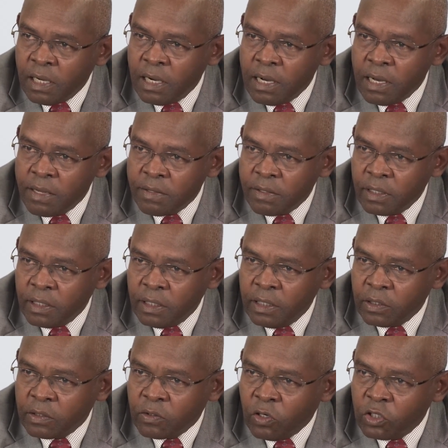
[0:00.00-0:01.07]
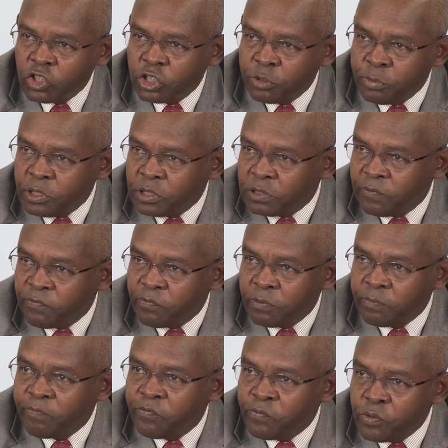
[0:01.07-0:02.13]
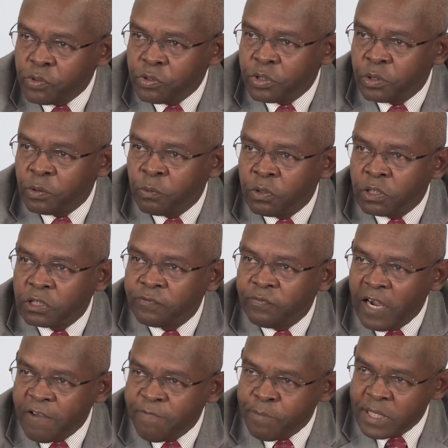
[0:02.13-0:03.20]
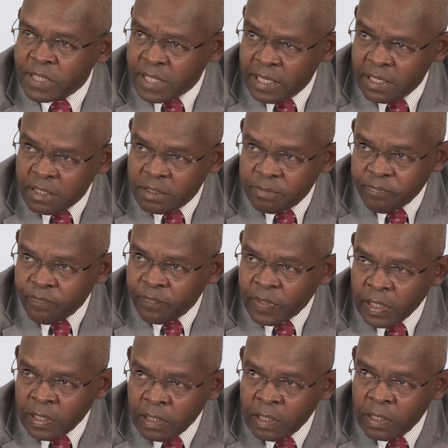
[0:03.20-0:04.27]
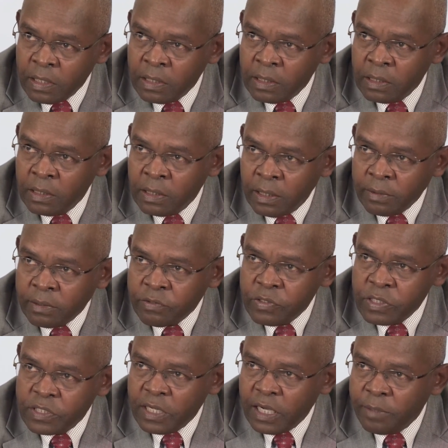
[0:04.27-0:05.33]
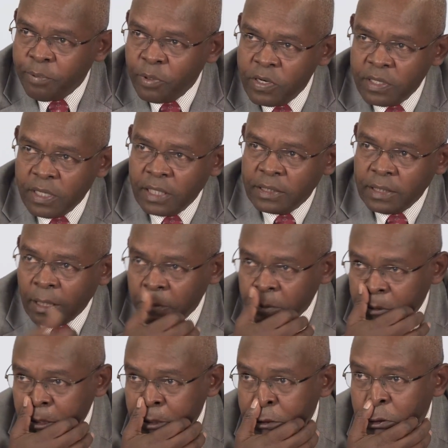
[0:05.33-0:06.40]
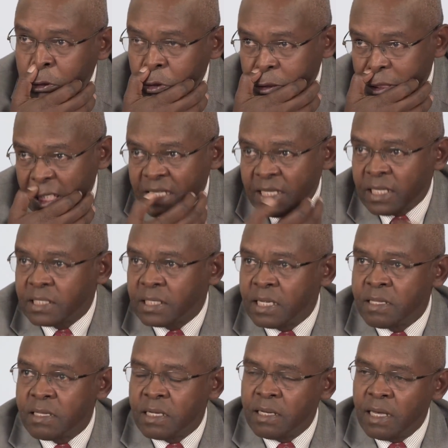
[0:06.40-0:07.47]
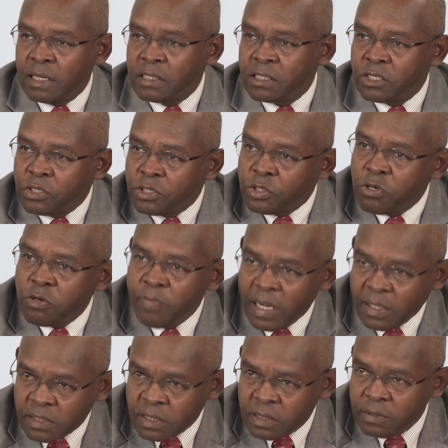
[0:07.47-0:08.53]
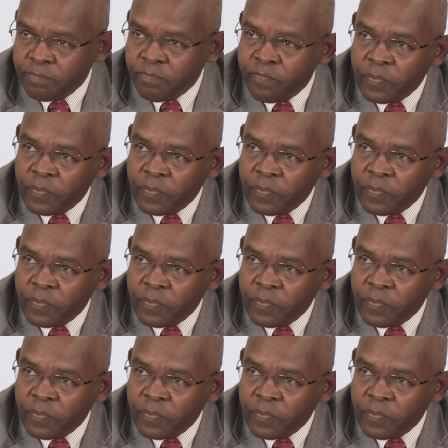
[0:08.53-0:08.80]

and the contribution from food was 5%. The reason I point that out is to see that in the next 2 months,